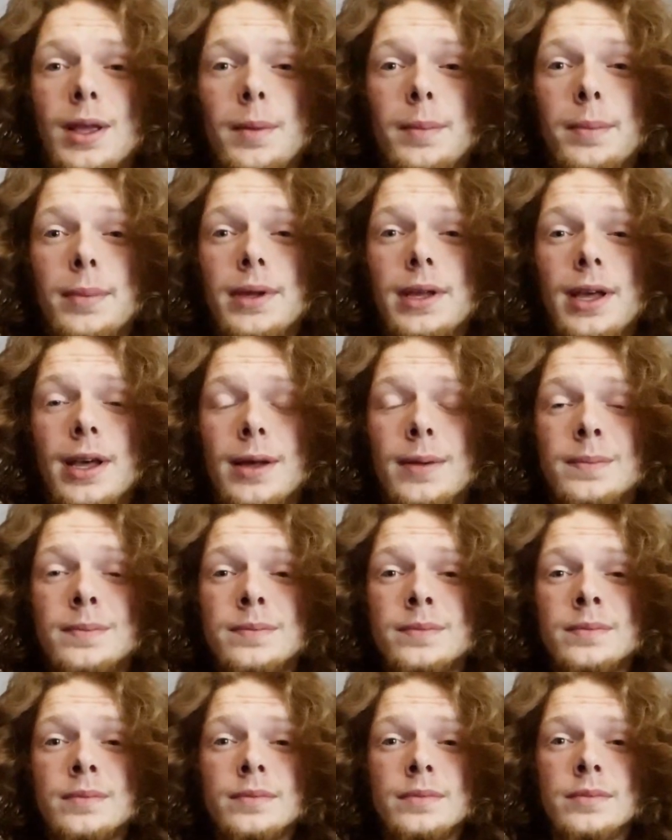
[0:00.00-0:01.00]
yeah,
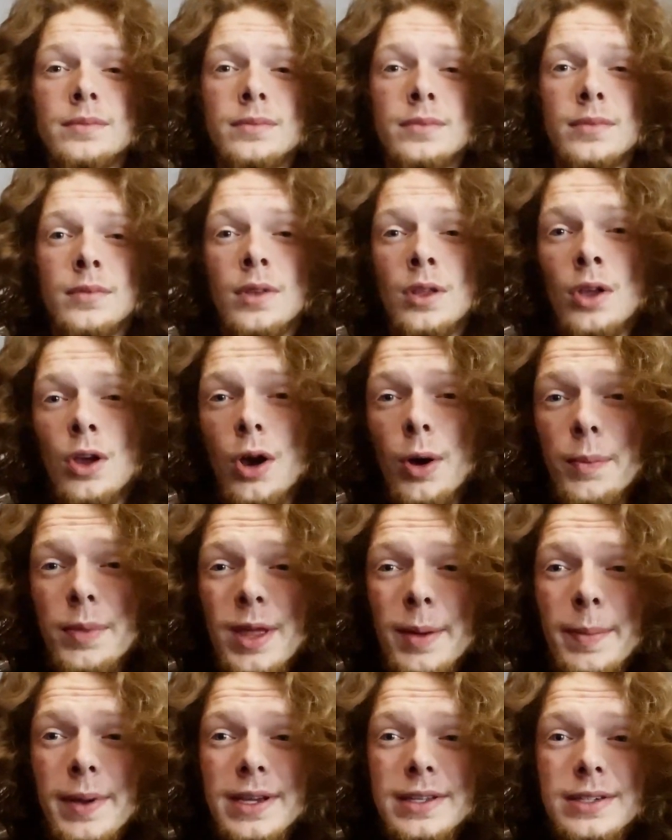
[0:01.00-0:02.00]
hope that
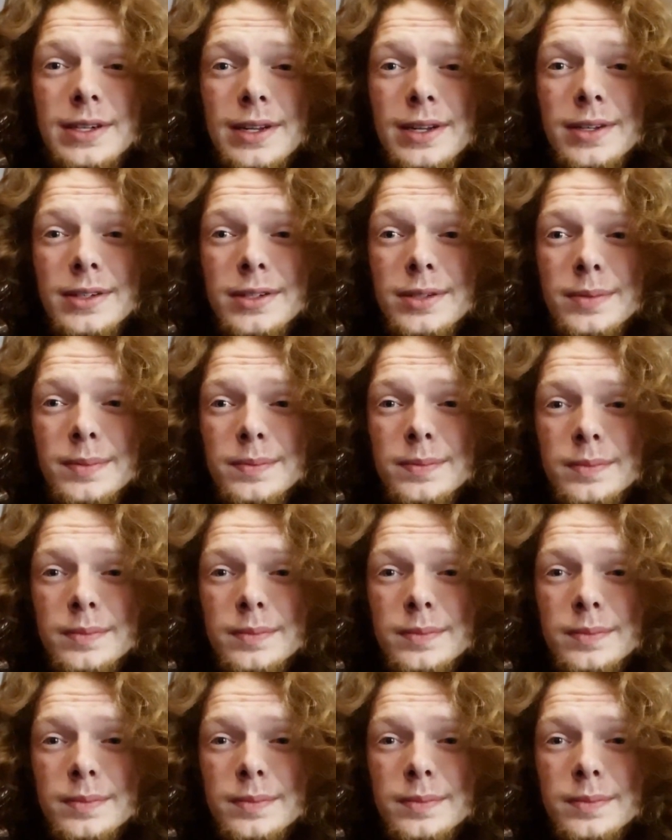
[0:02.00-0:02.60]
makes sense.